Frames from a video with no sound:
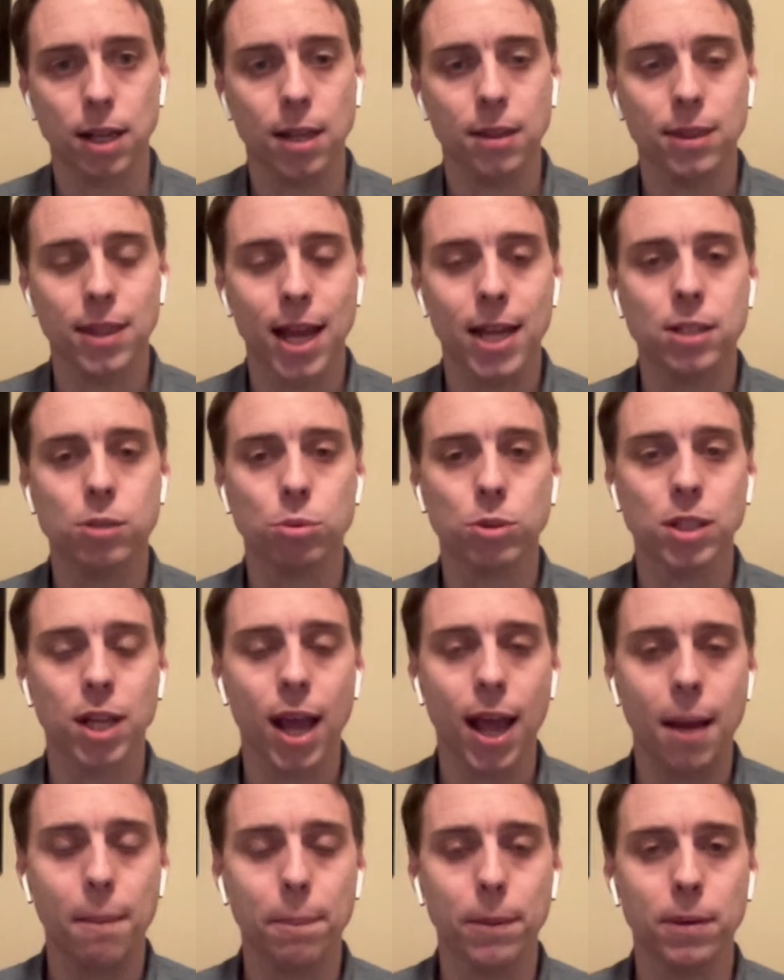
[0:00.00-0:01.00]
And that's what's
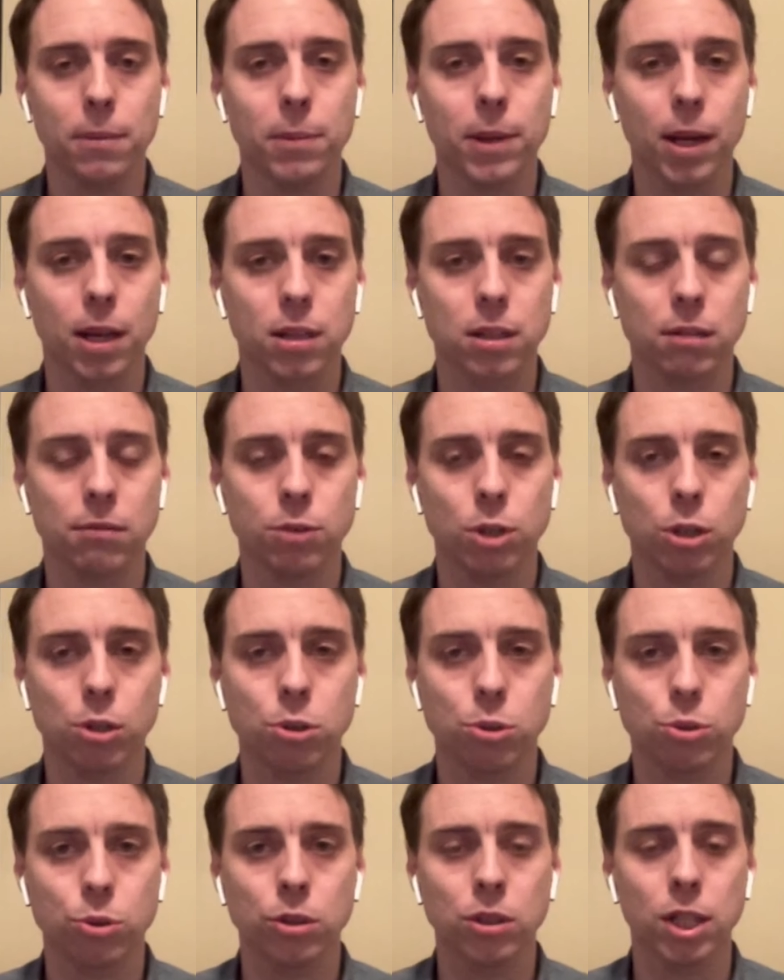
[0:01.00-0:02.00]
happened because of the
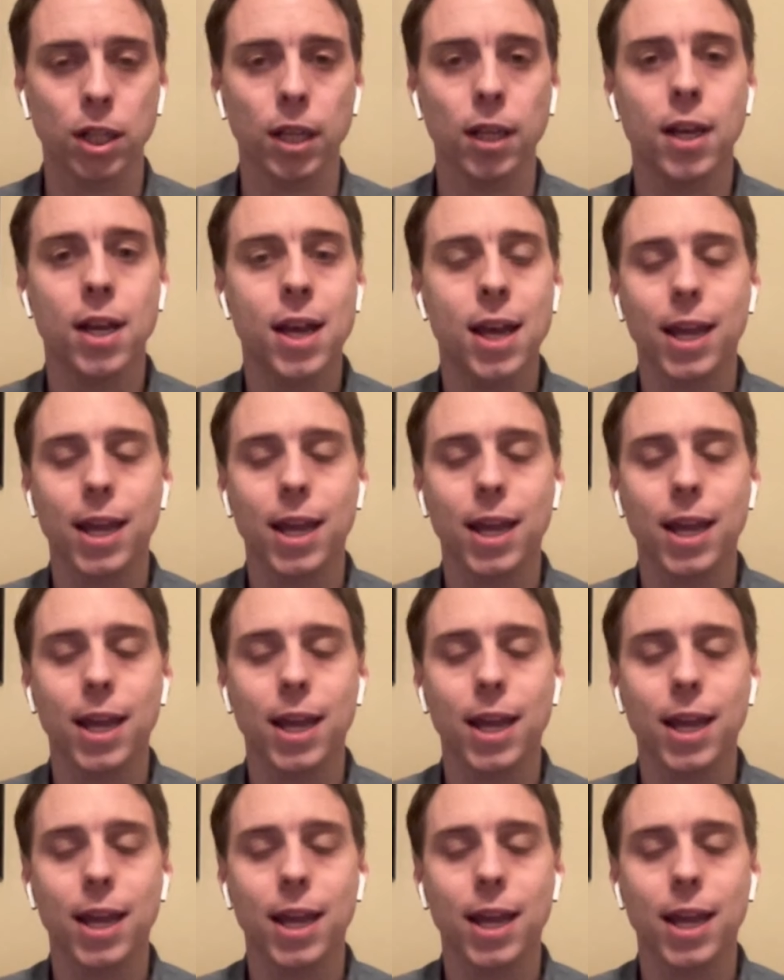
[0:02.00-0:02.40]
cruelty.